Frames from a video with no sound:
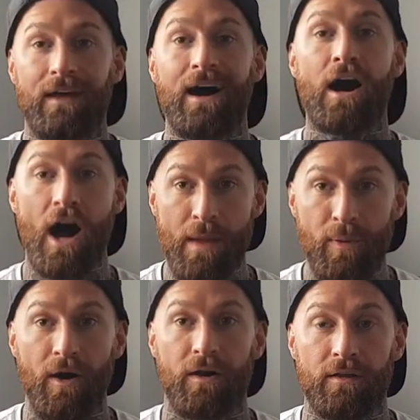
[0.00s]

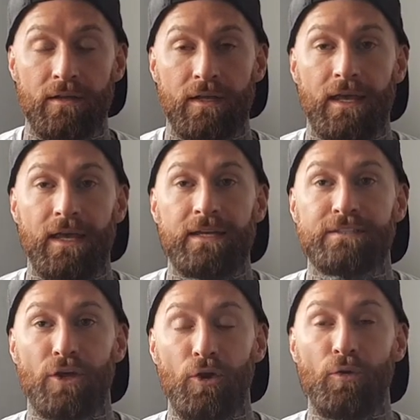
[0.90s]
hyper.
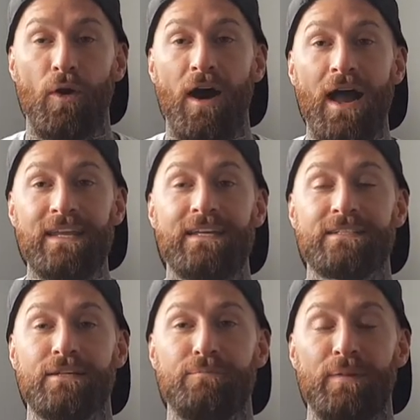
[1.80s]
So I need
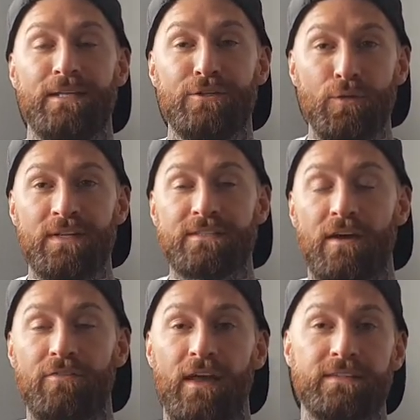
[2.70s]
to be doing
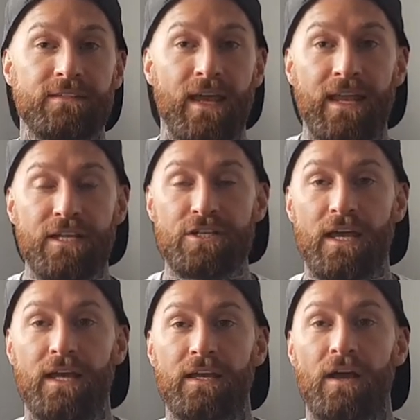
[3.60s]
stuff that's
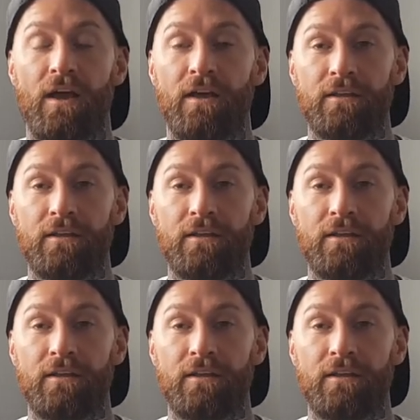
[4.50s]
energetic.